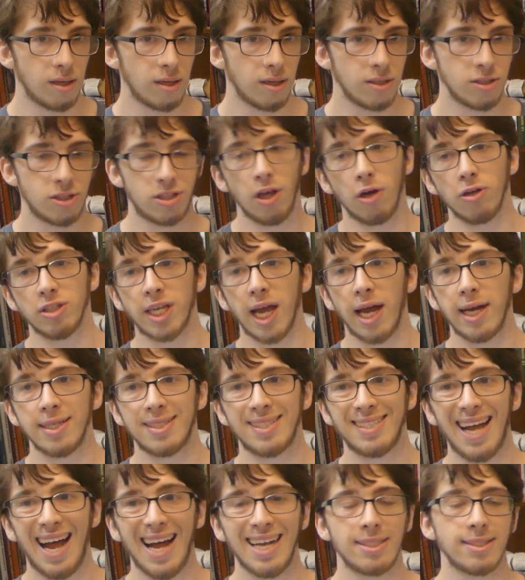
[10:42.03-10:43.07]
So those kind of
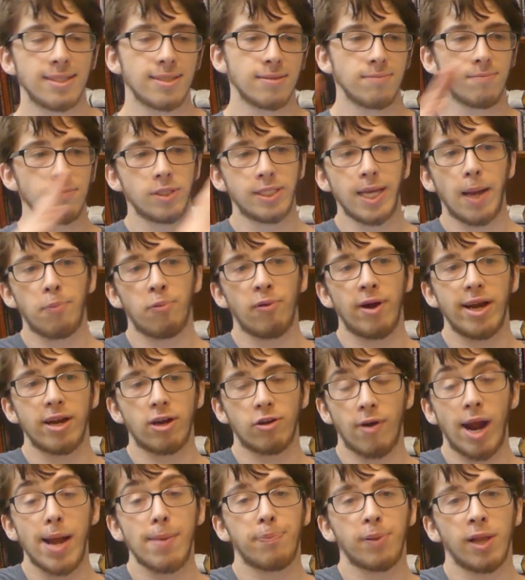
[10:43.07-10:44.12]
stats separate
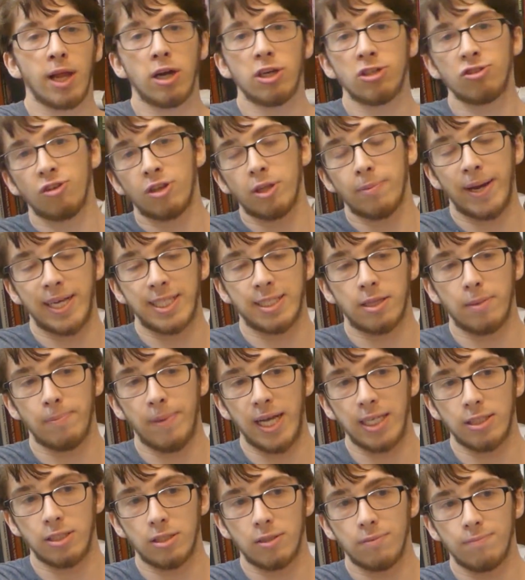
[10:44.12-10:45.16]
great players from the best of the
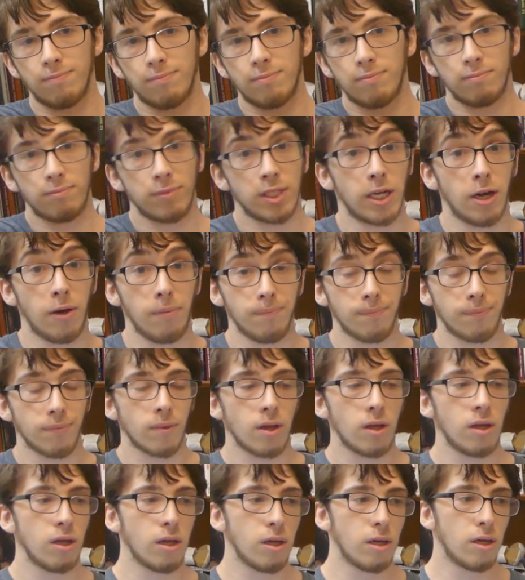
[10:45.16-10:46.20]
best, you know?
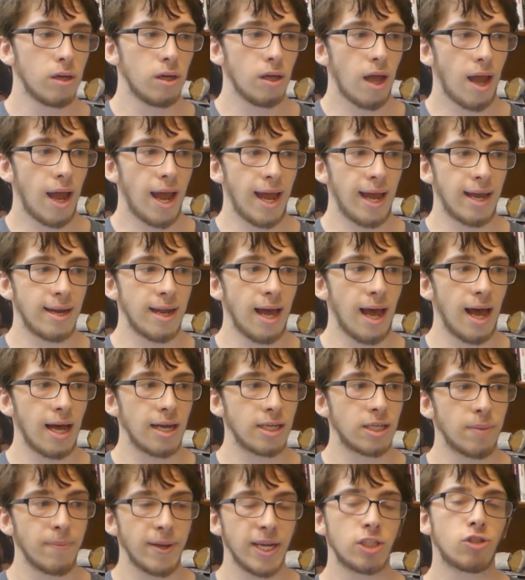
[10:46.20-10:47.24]
And
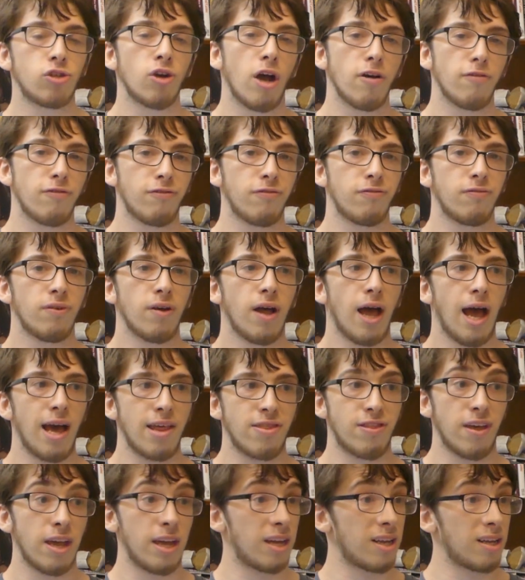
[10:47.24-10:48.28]
Dimitrov, I
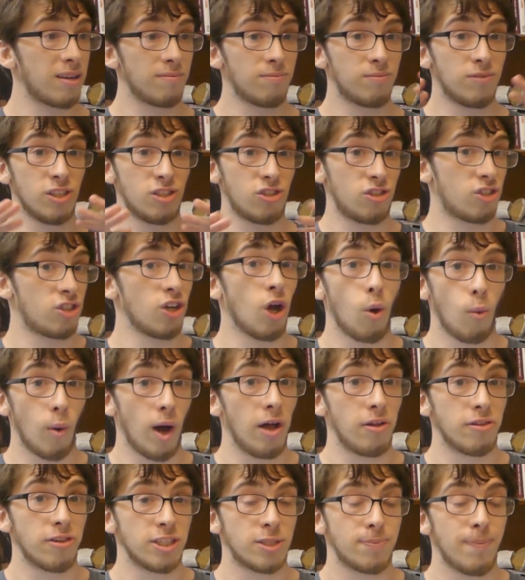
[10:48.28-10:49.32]
think, did so well
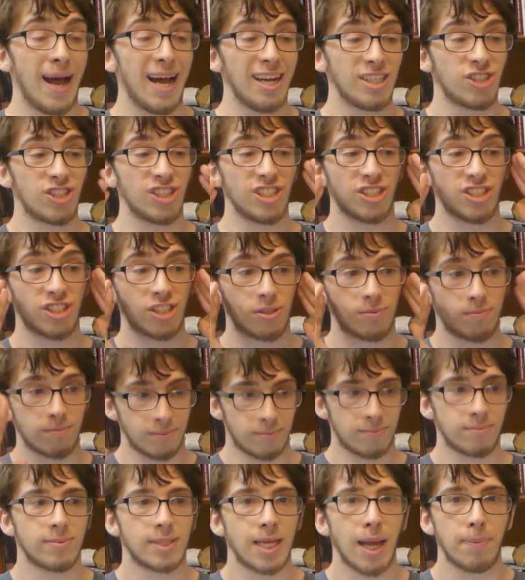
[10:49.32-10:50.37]
in this match, just
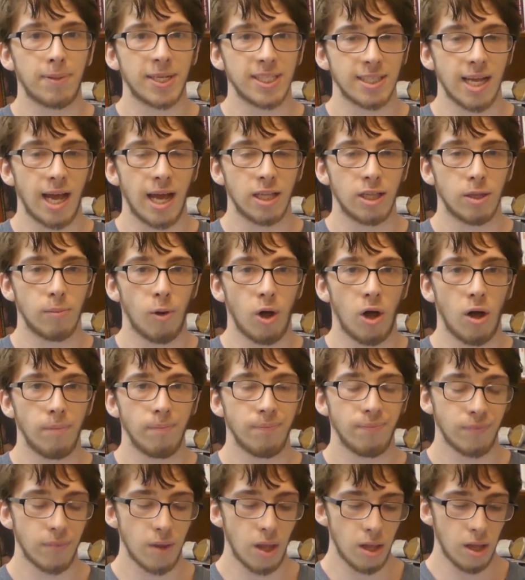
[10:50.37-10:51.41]
kept his eye on the
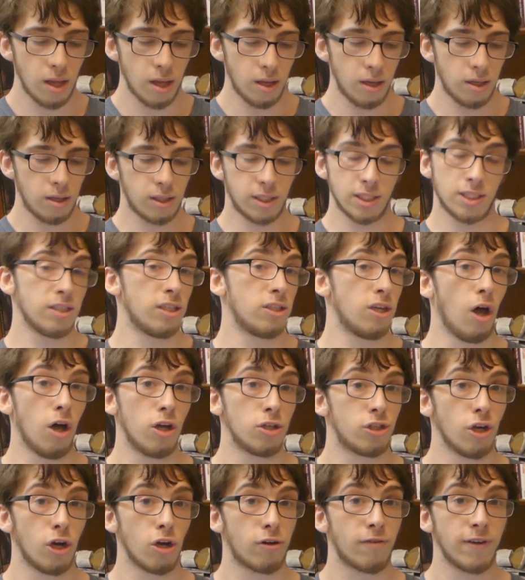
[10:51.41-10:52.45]
ball. Because Nadal and
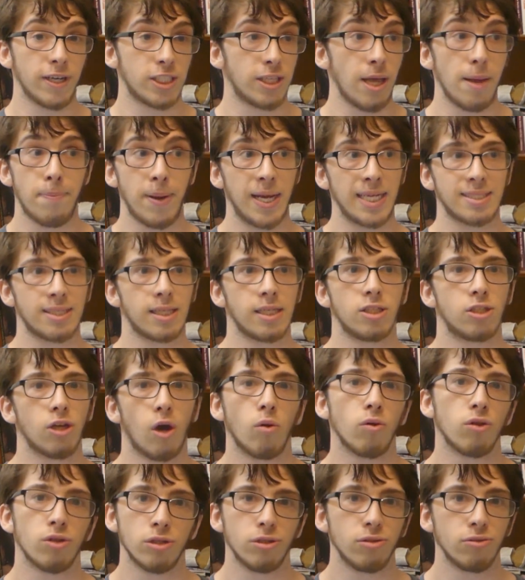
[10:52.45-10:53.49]
Djokovic, they basically
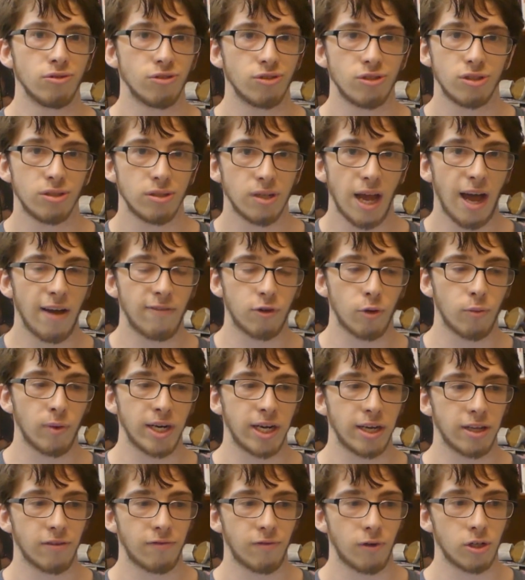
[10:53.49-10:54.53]
don't lose after
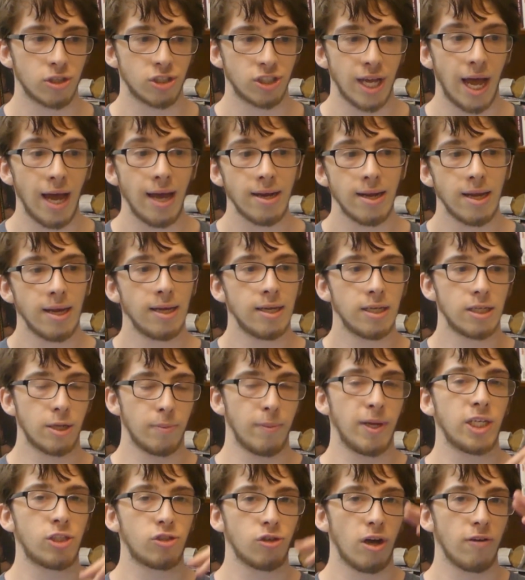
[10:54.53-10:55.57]
winning the first set.
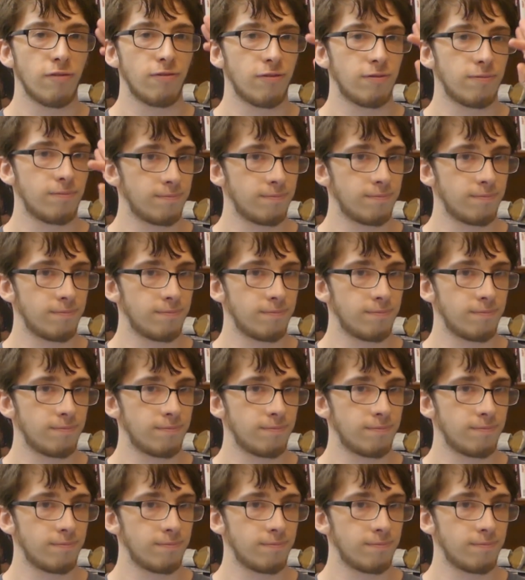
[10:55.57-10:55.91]
Dimitrov